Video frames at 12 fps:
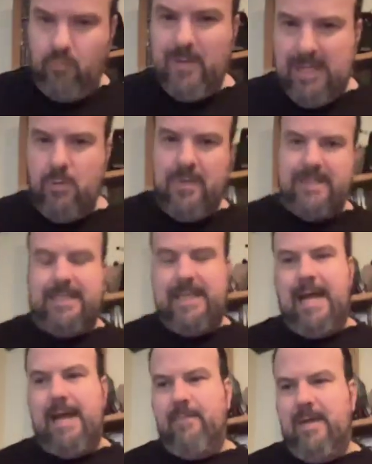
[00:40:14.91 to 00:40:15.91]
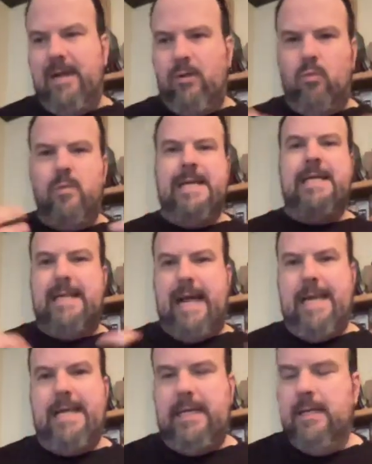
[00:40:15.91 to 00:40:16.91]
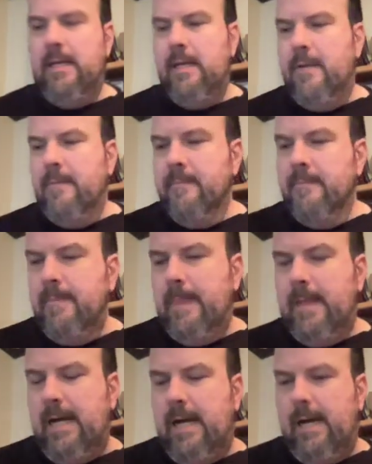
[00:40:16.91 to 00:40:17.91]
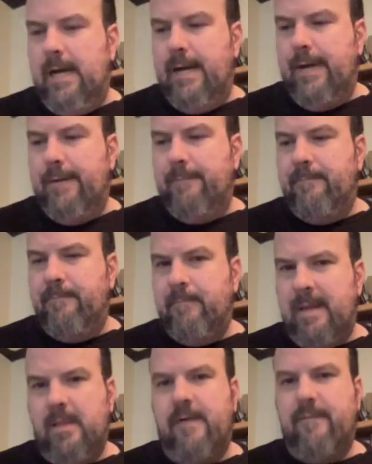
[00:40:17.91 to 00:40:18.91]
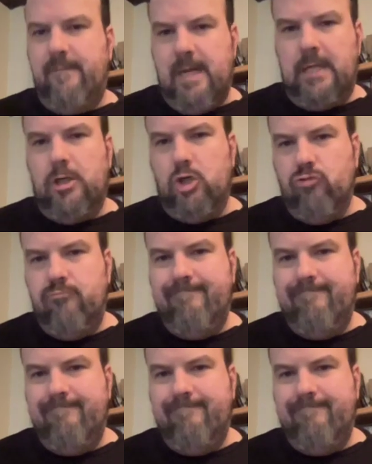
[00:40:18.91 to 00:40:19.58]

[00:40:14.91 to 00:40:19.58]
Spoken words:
really was a time, and it reignited my love of Doctor Who.